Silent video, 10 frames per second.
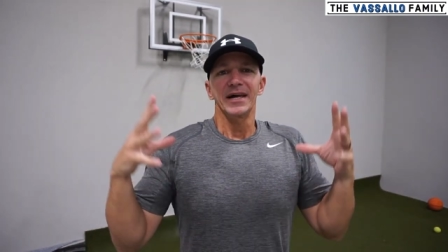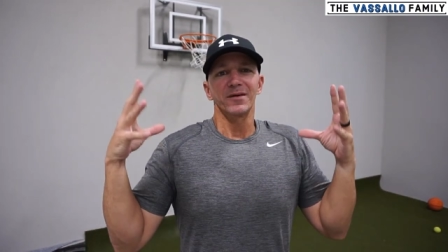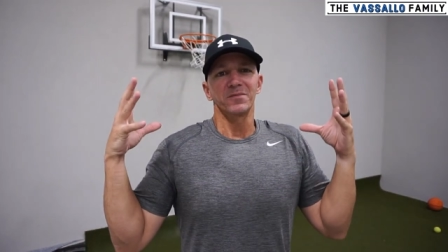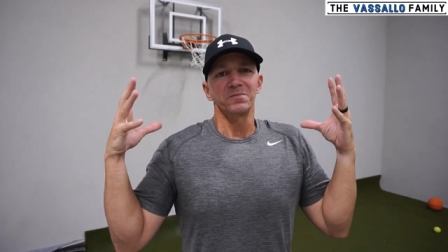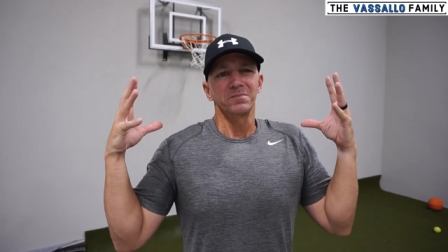
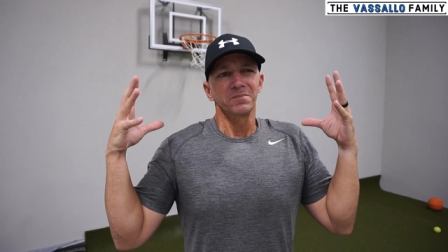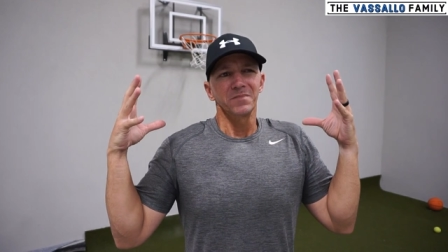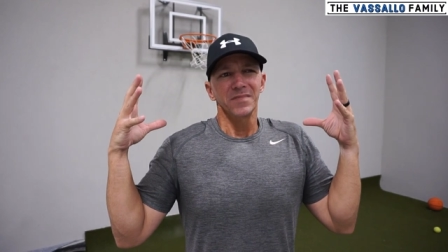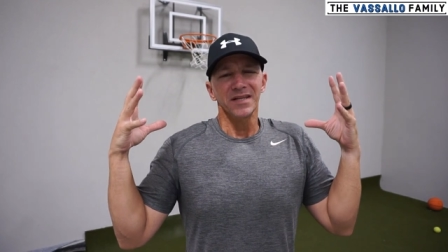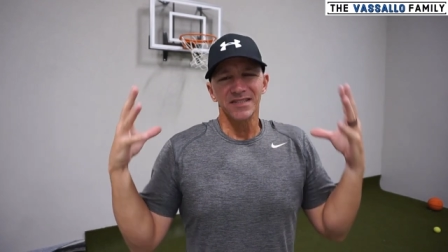
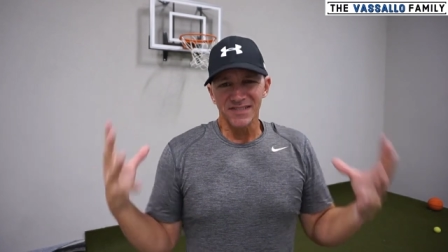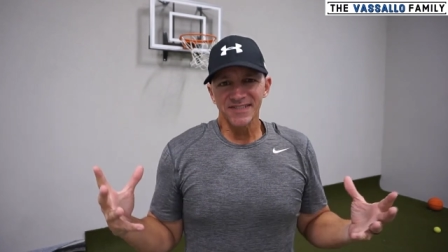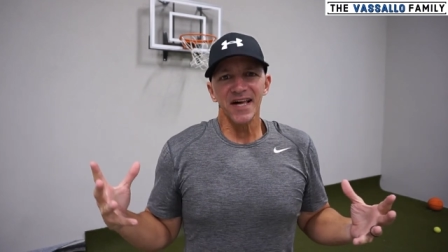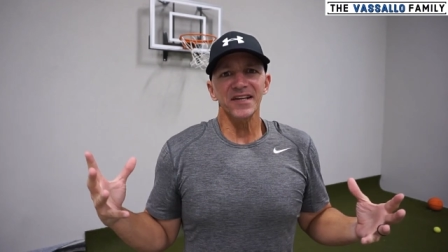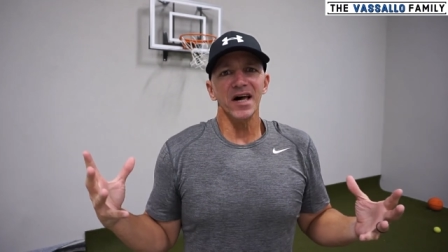And it
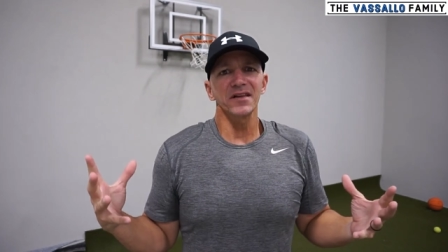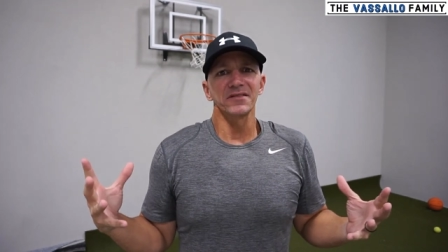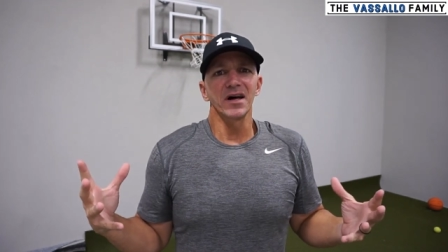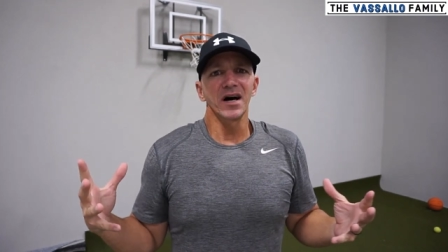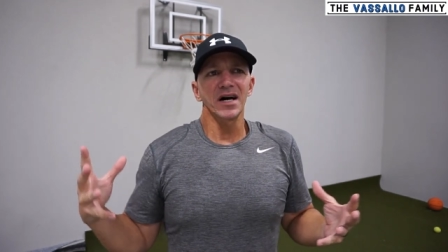said
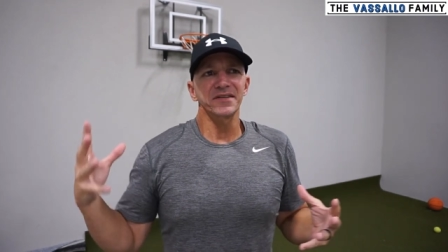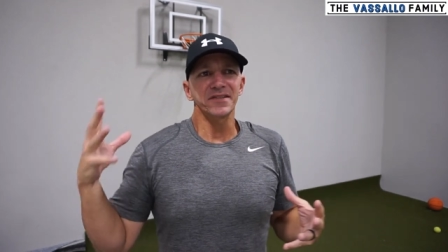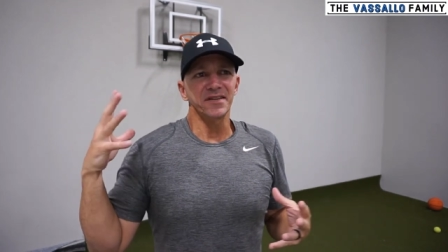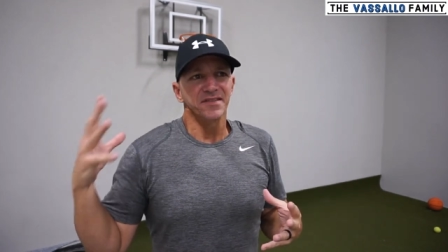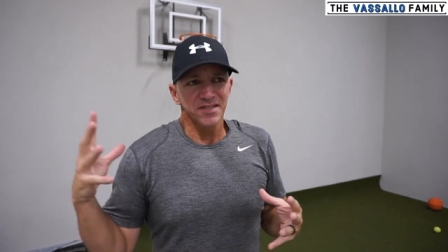
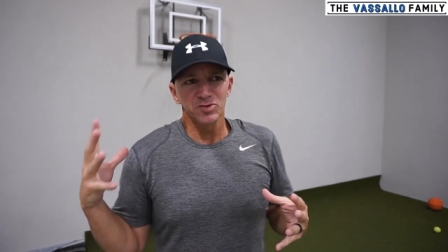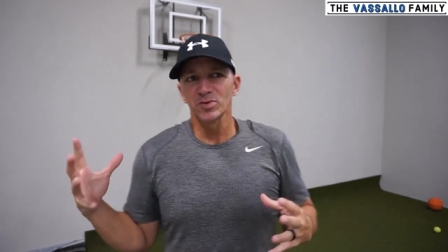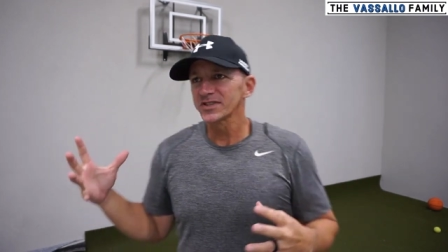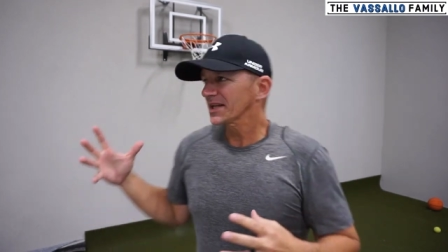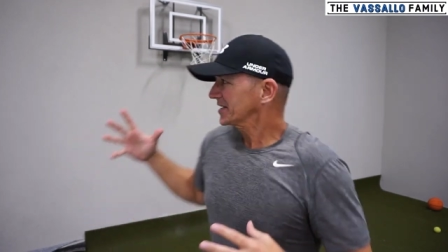online that this
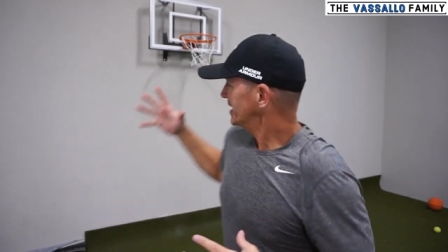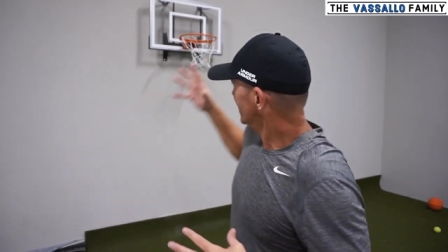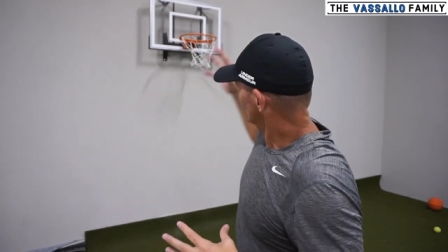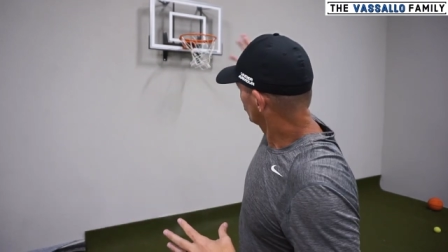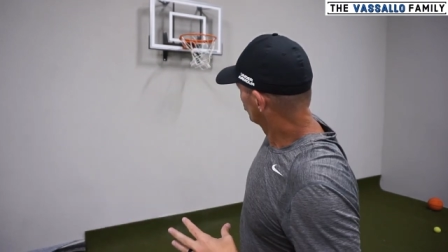was like
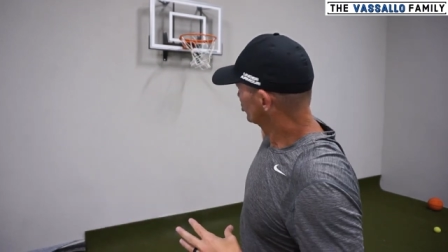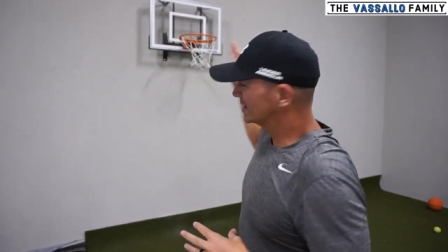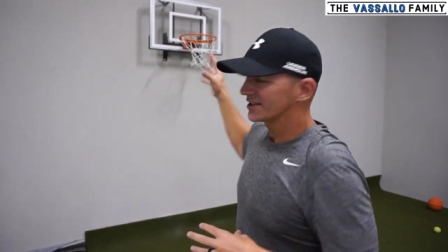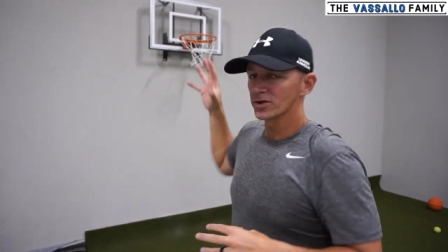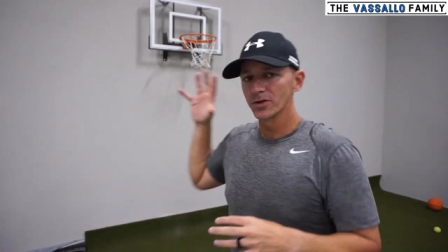a
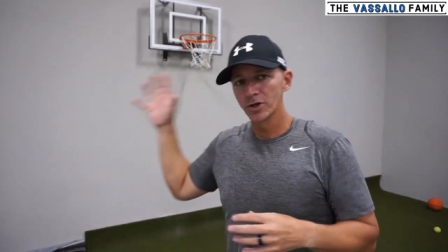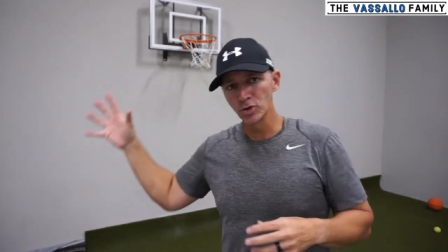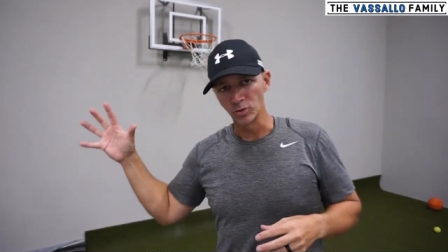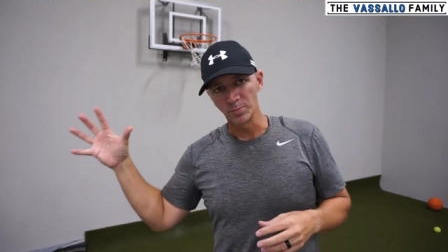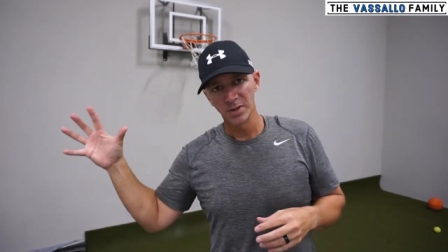real
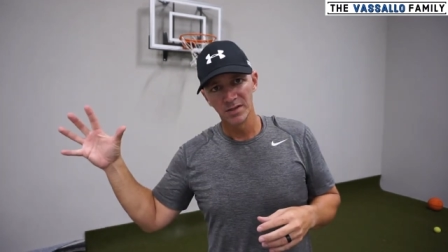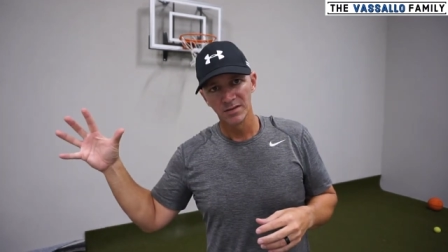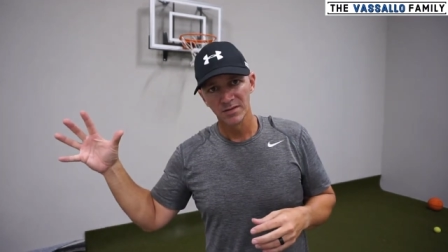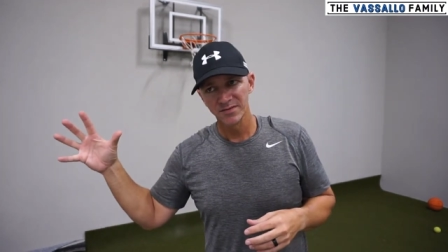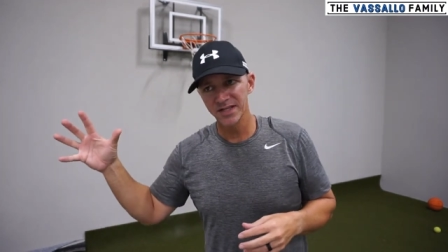
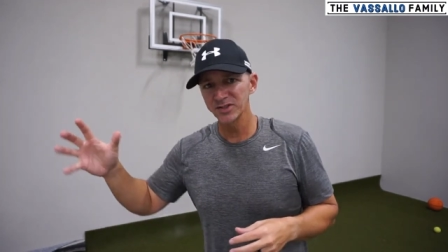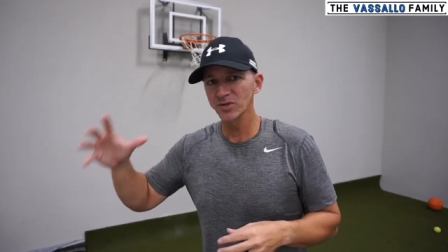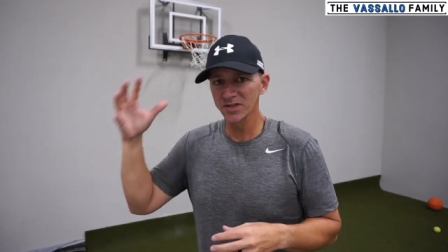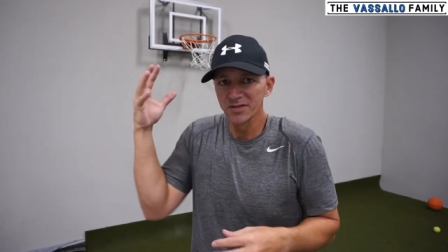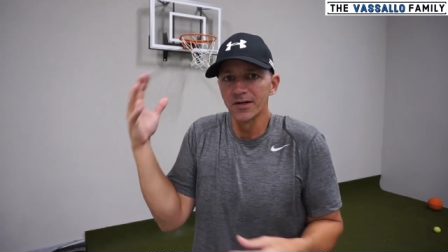hoop, that
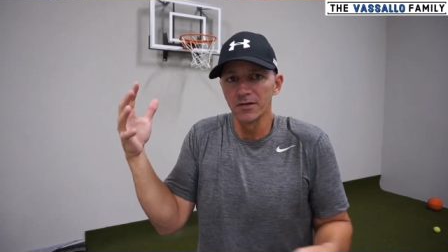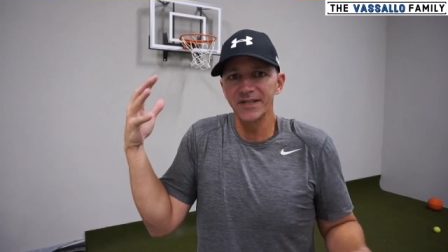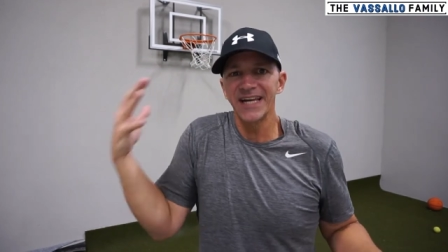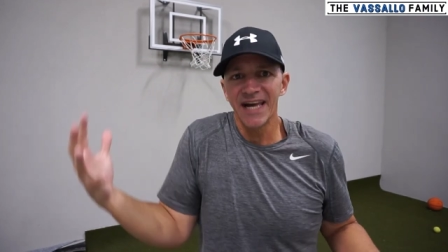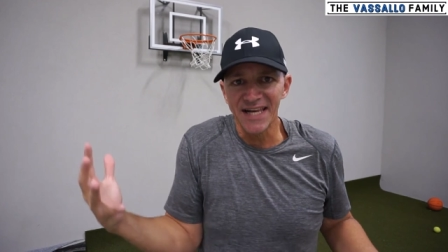you could
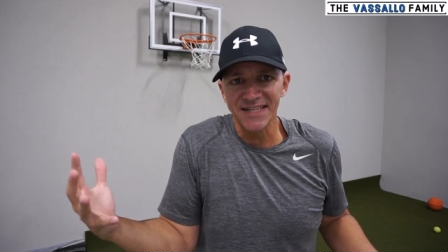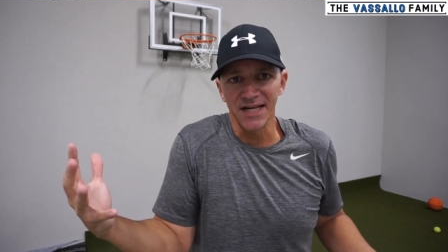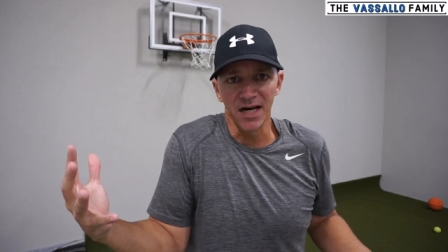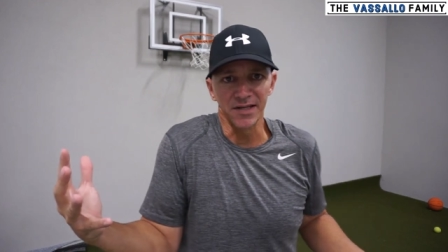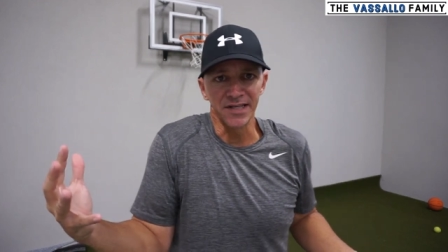literally
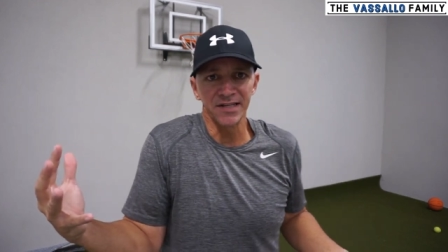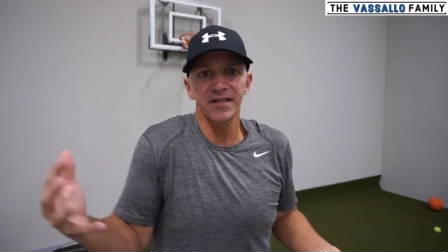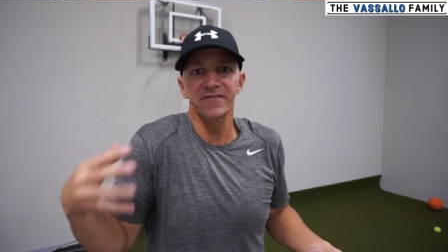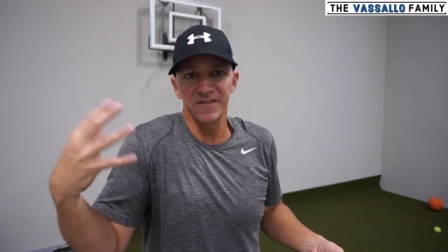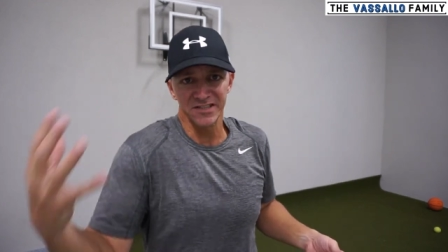hang on
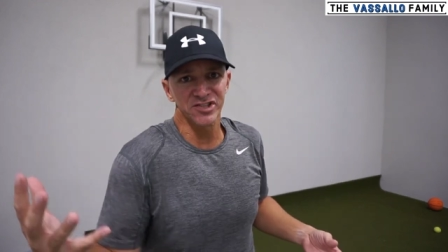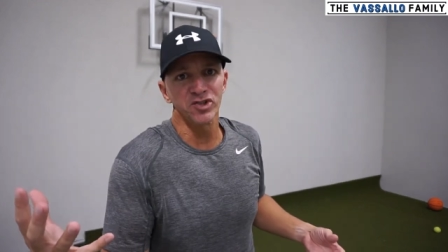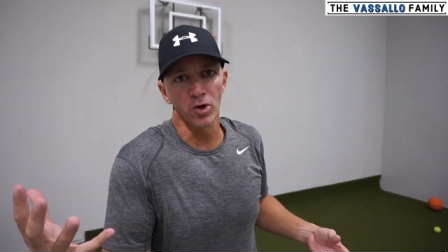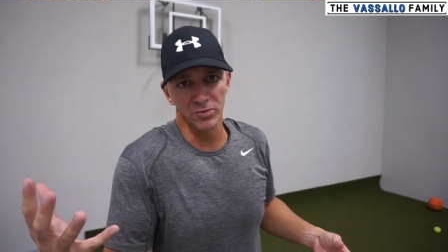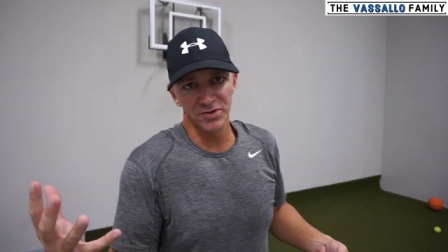it if
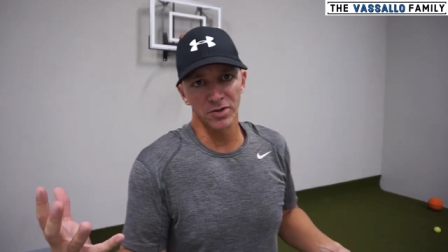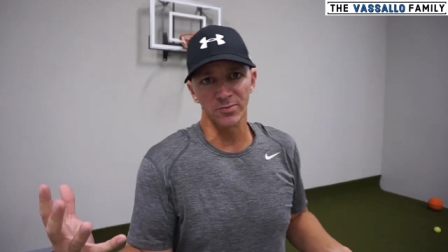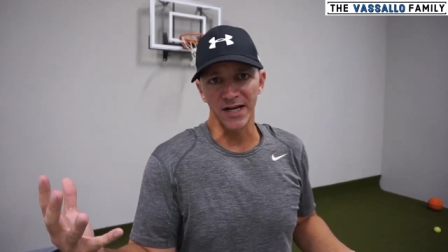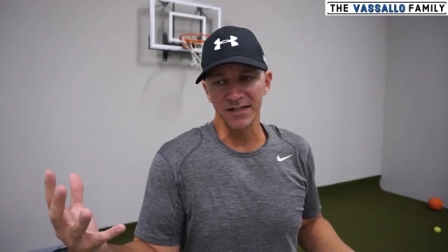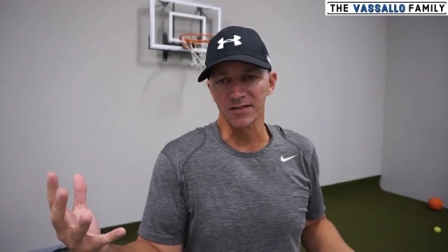installed
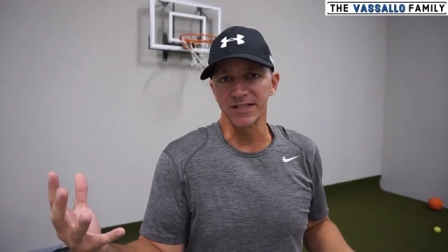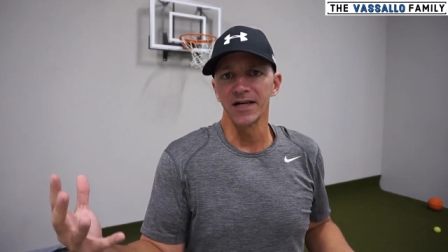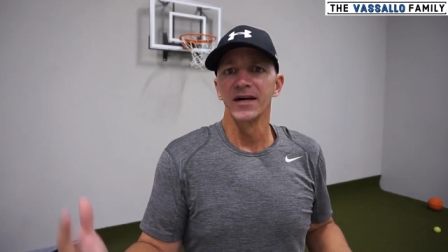correctly.